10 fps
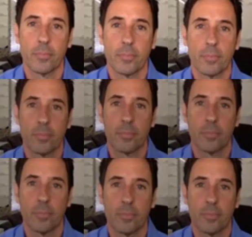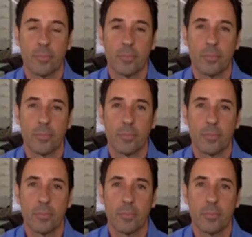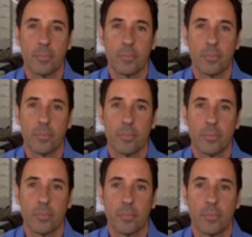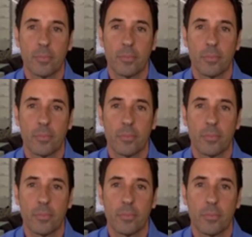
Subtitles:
This person isn't speaking.